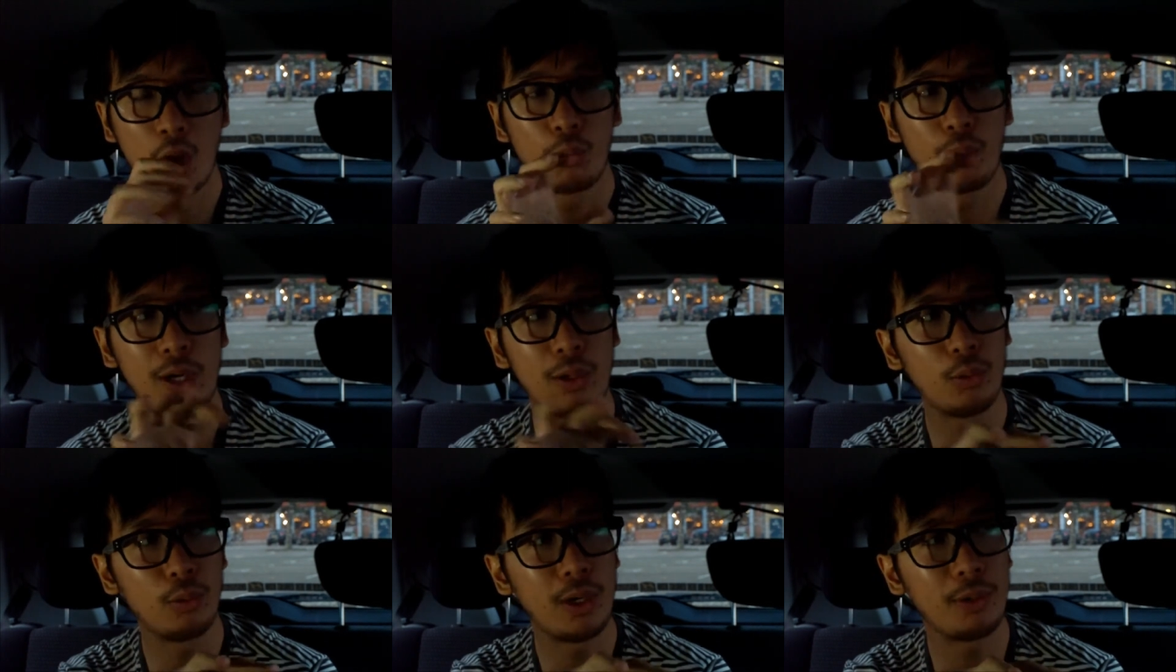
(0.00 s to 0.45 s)

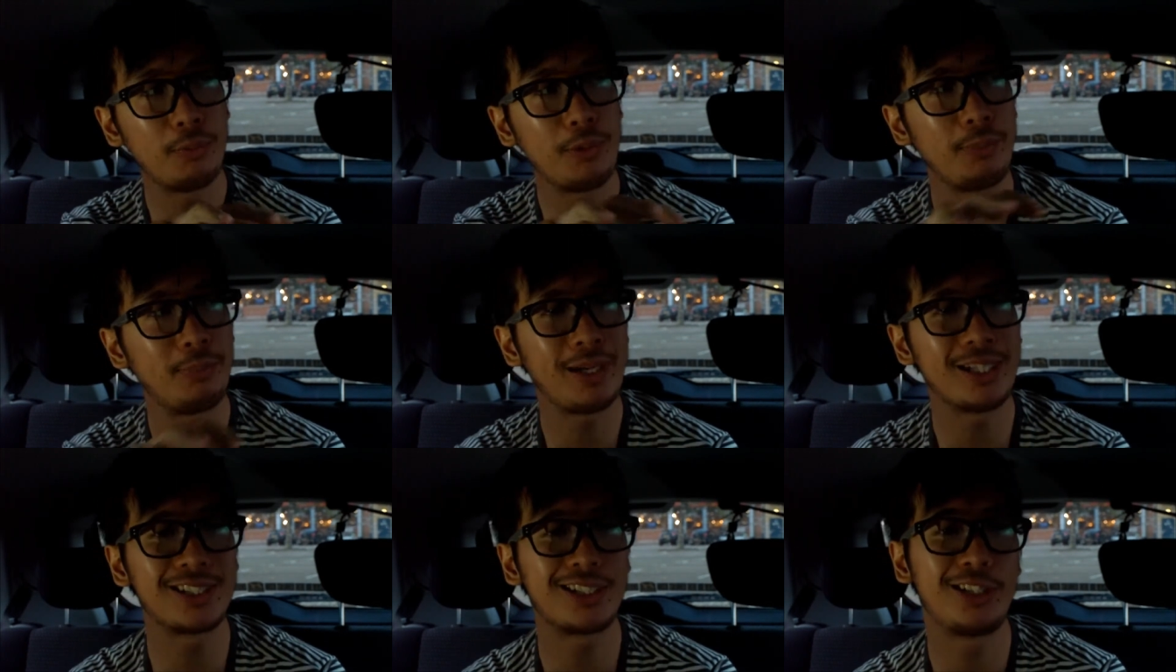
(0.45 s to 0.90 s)
When when
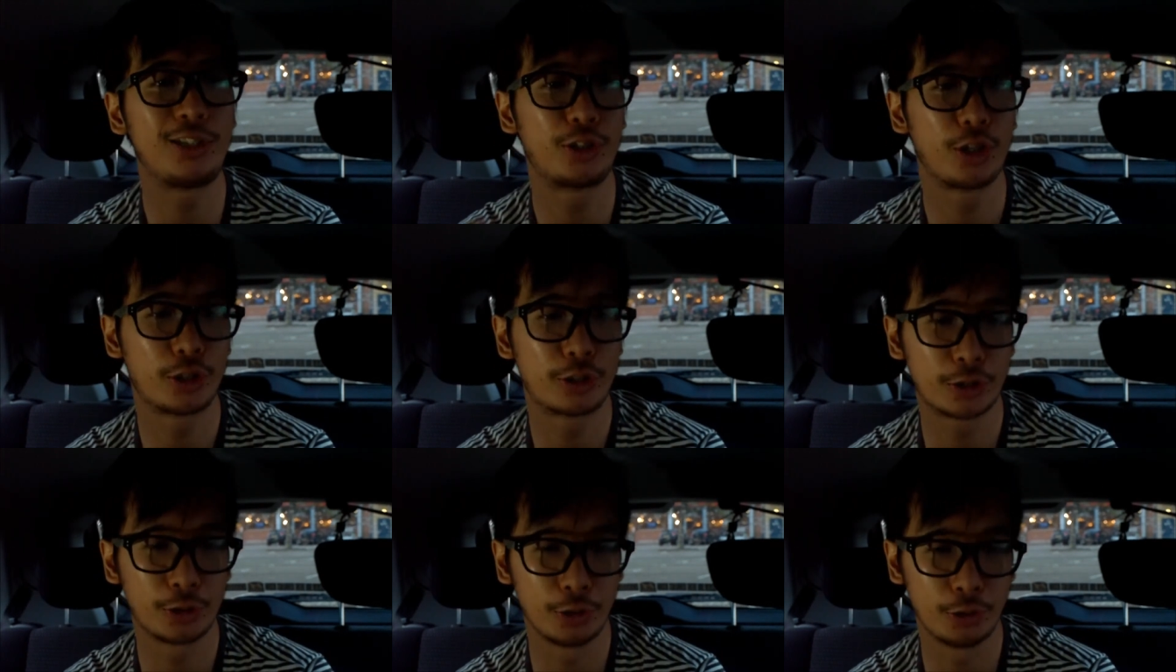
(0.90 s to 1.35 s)
we basically
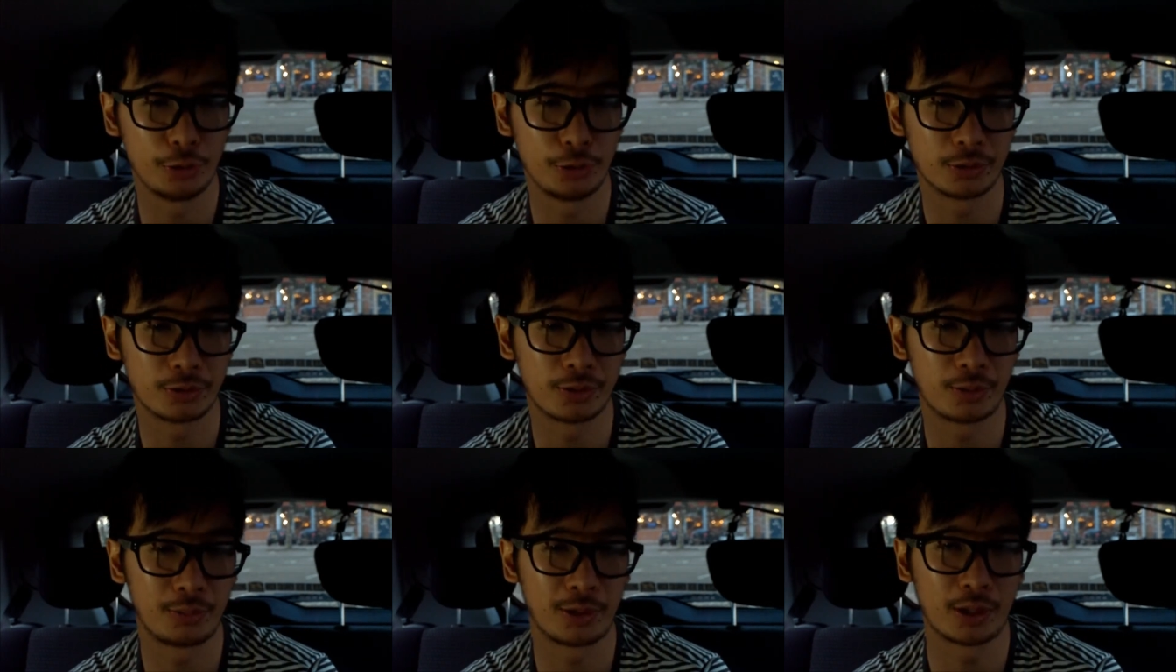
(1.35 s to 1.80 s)
judge
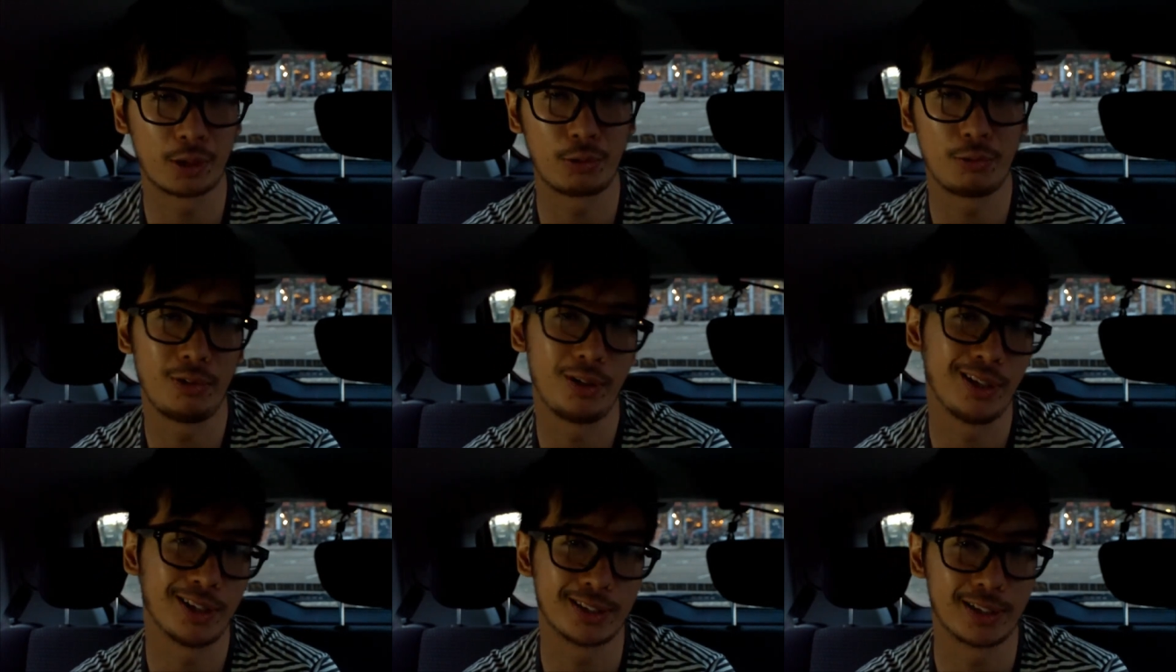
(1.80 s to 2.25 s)
those from like a
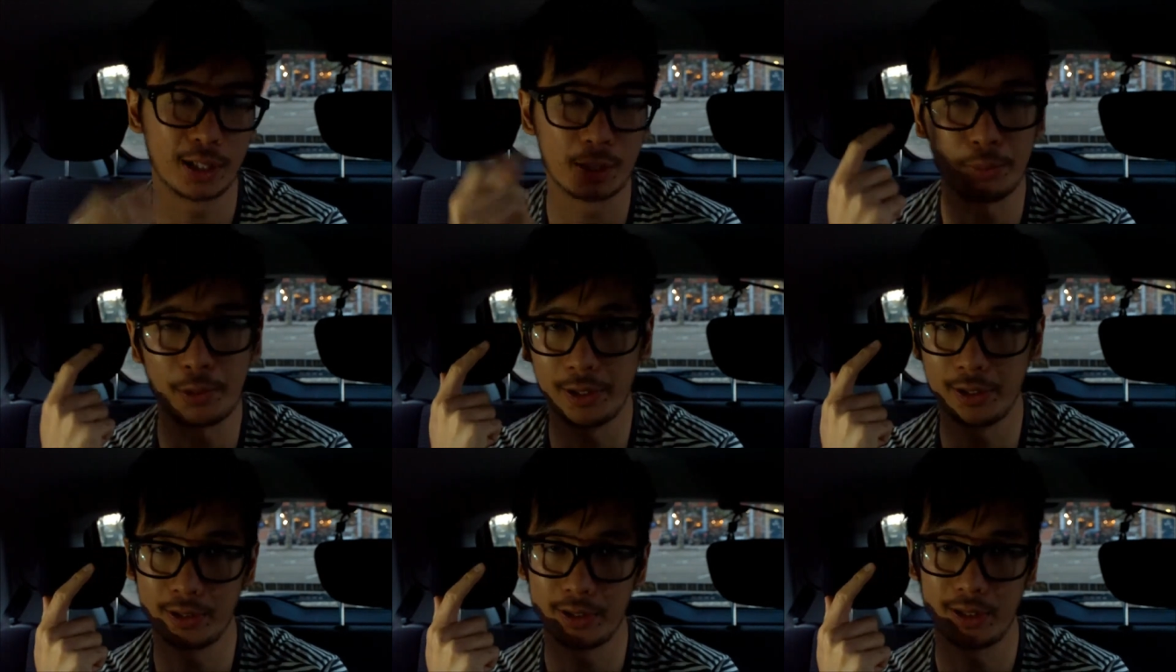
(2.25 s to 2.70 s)

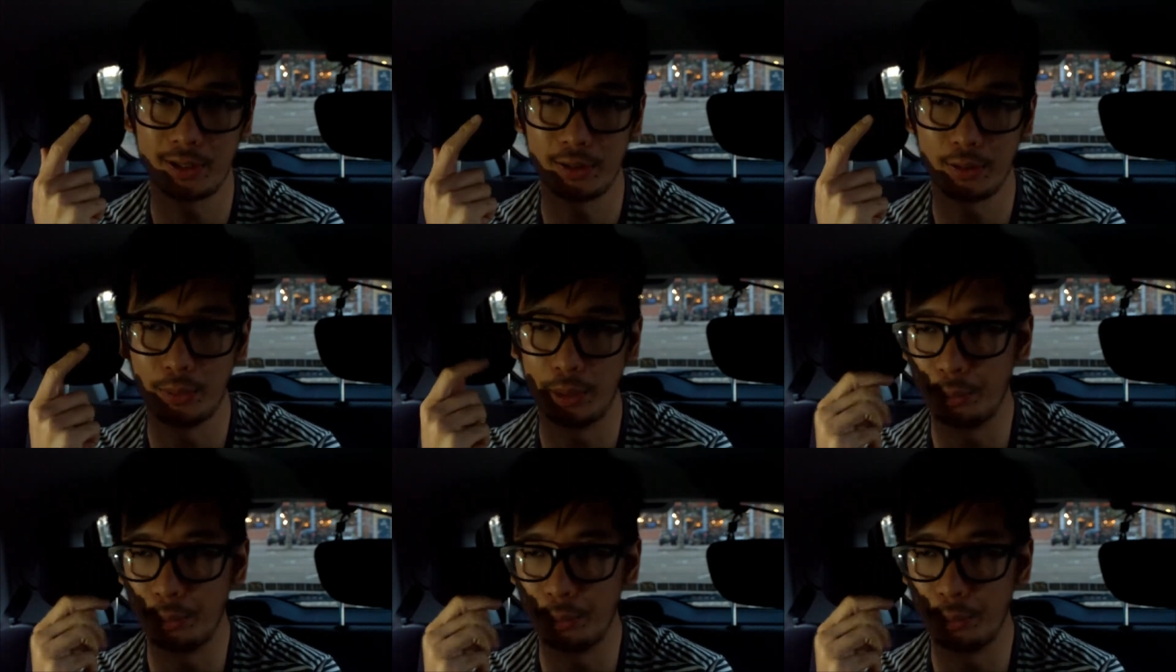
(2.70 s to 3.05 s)
realistic mindset,